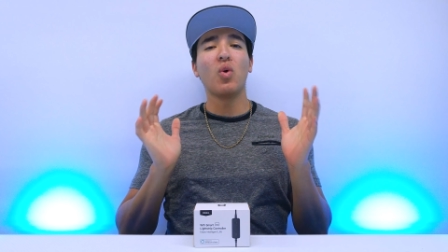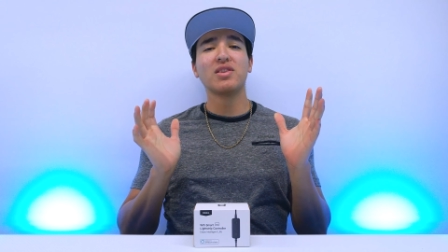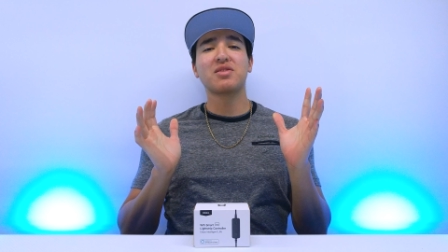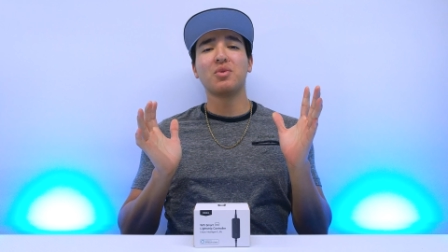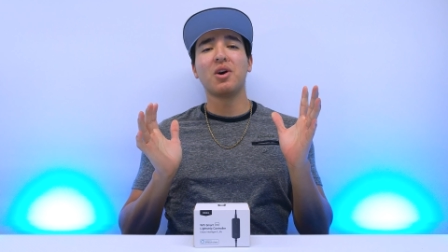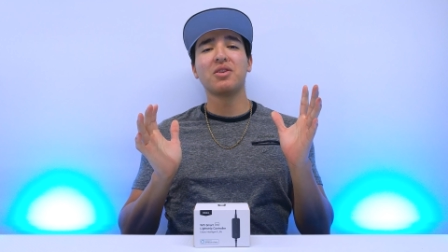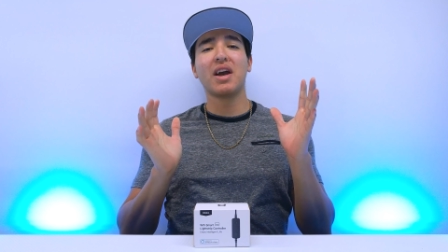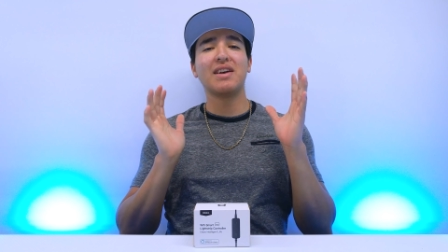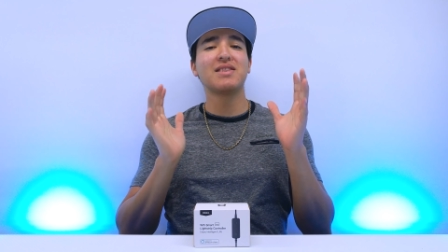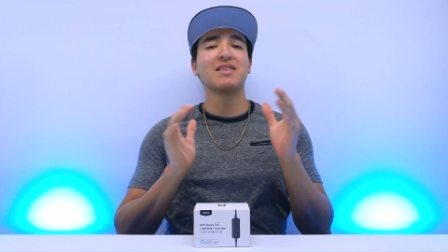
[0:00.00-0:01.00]
What is going on
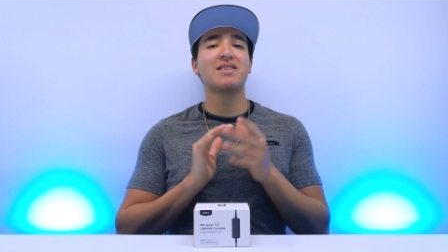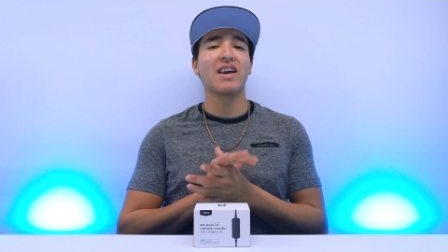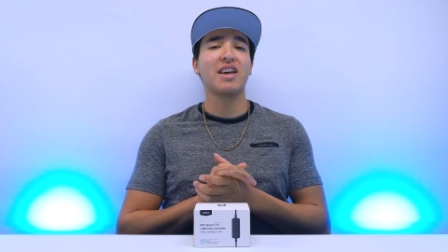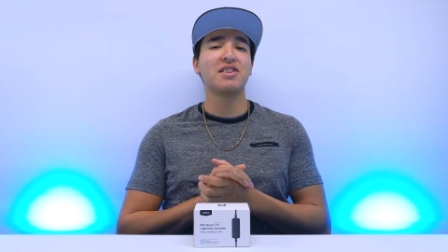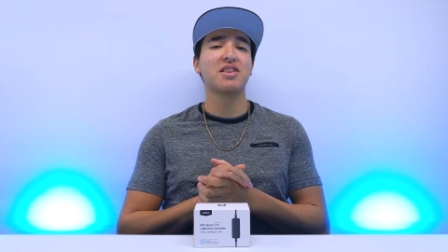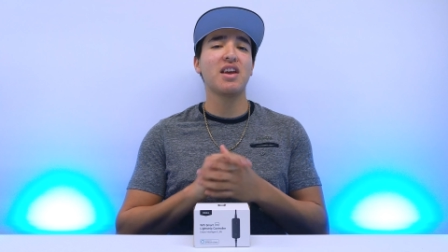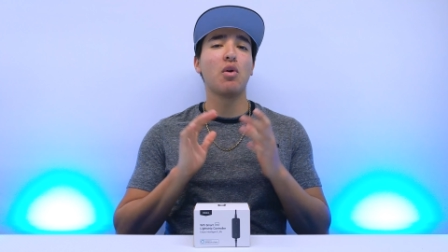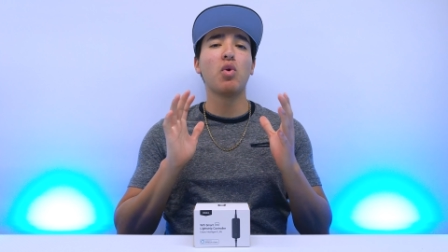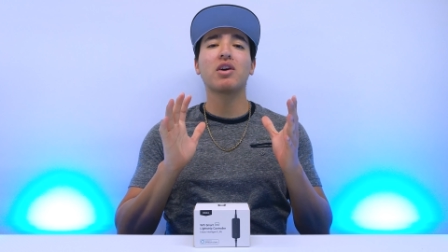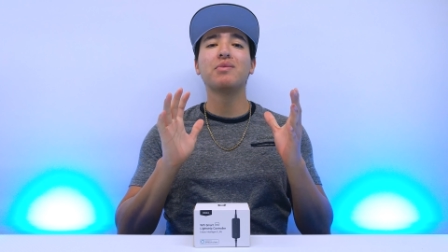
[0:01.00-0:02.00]
you guys, this is Tech HD,
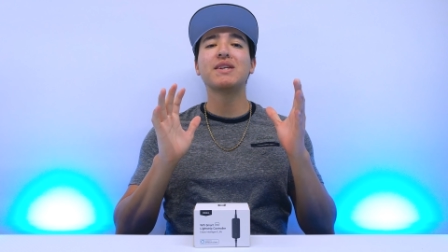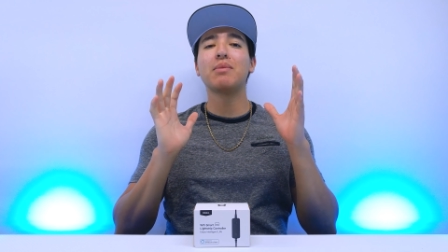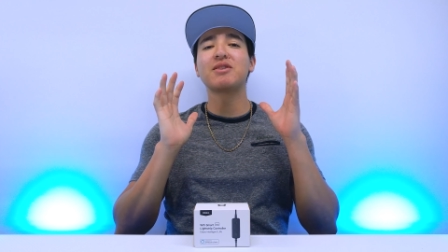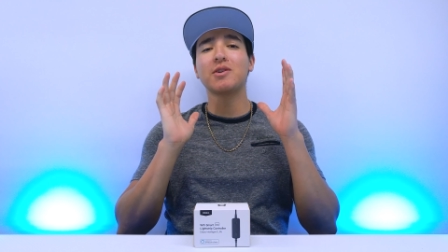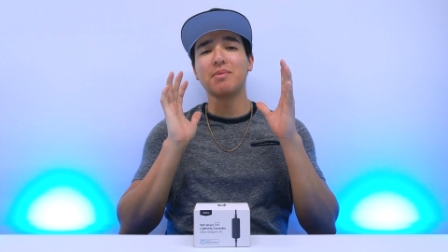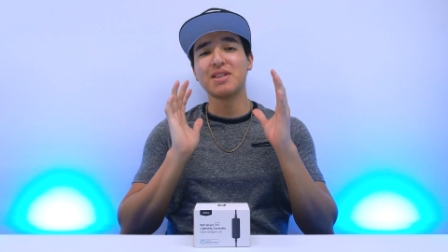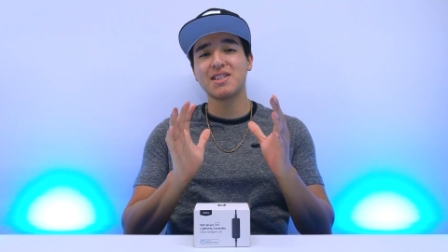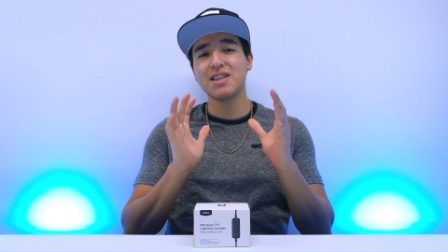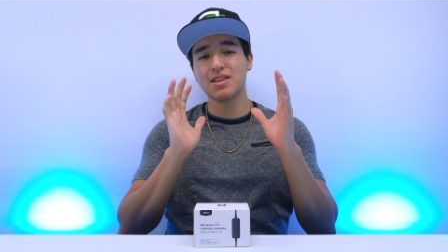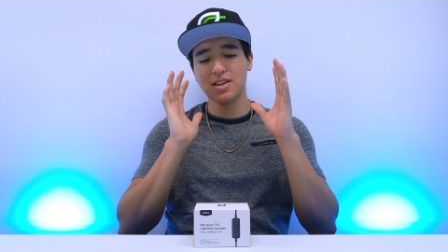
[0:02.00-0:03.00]
and welcome to episode number
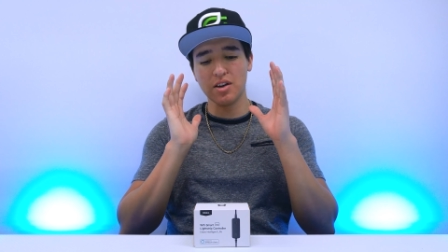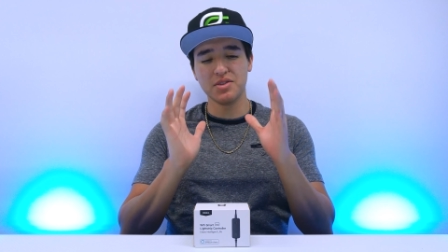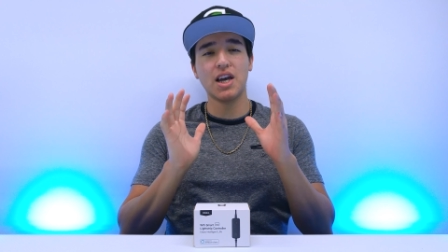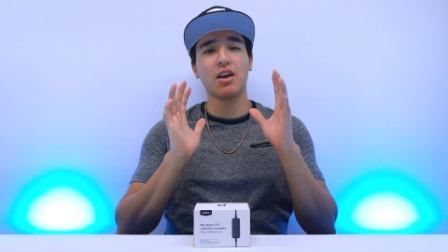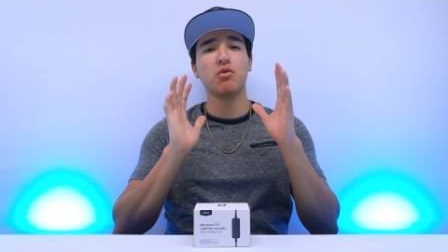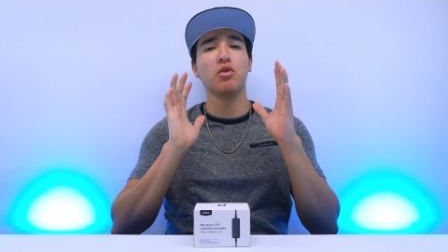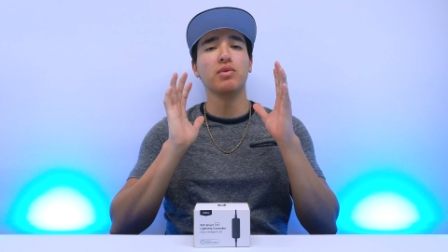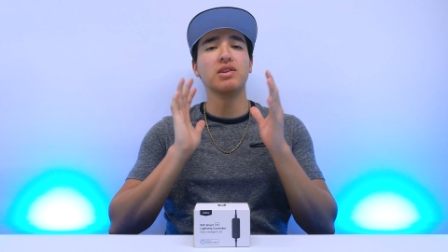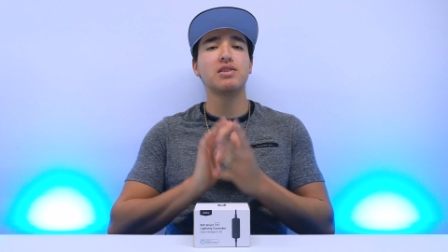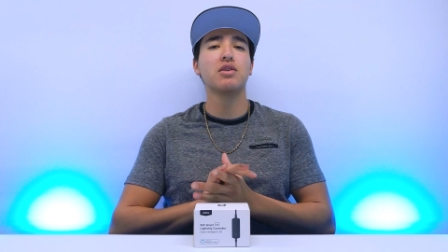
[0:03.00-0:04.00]
6 of Tech
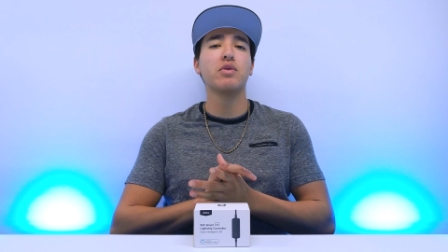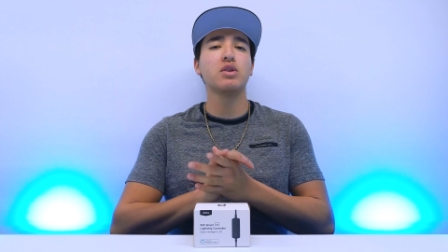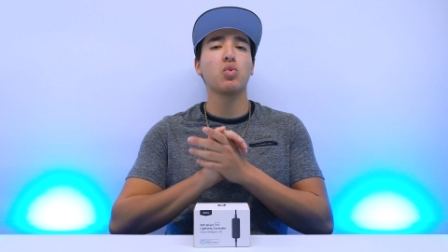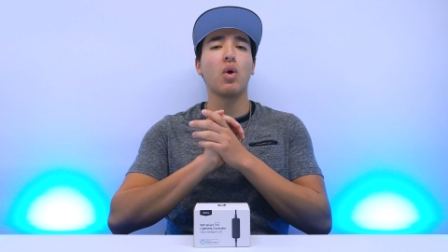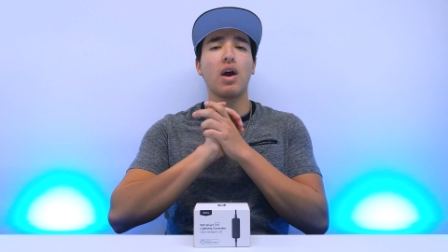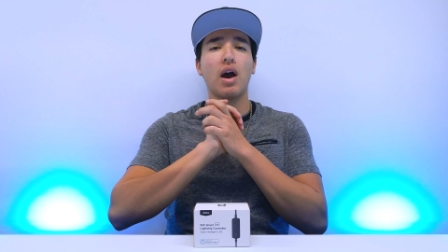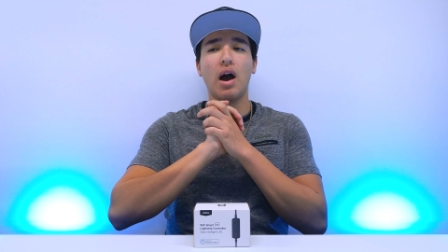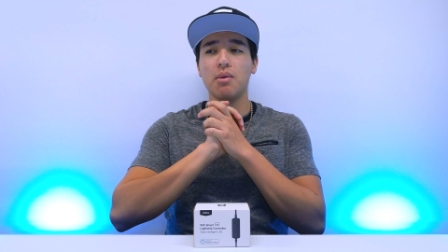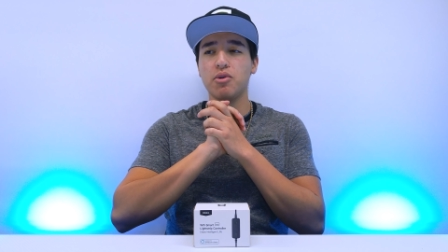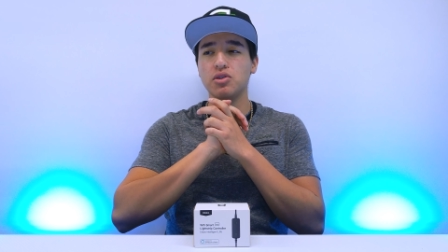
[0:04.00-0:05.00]
Room, the series where
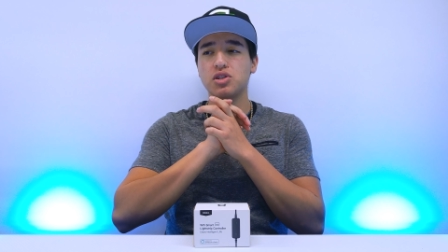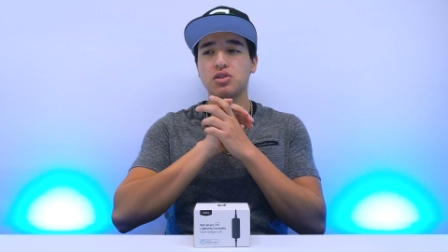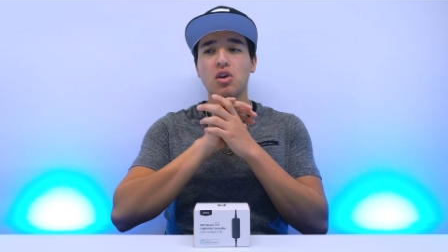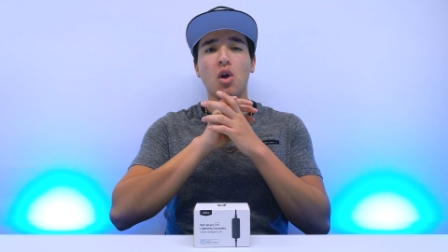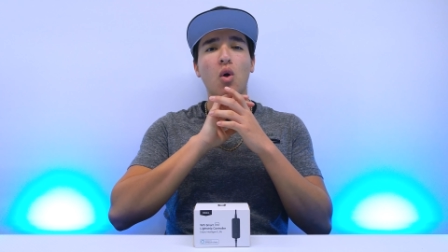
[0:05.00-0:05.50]
I purchase